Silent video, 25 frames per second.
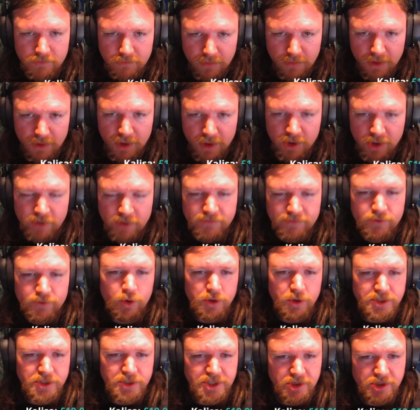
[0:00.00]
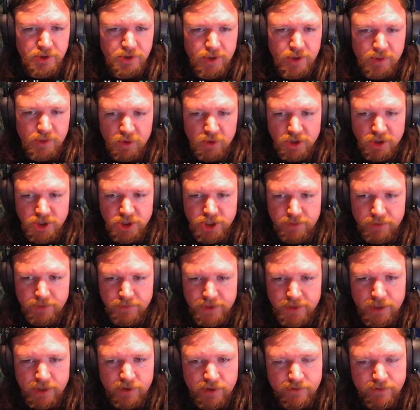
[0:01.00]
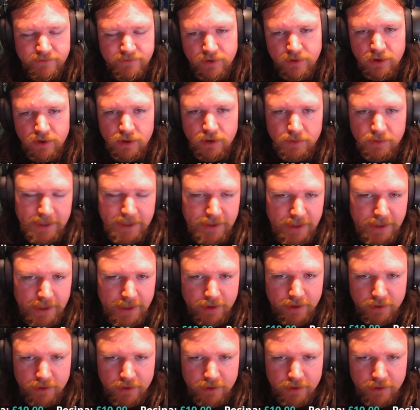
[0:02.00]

Oh, of course, you can do it in one jump now. I'd forgotten about that.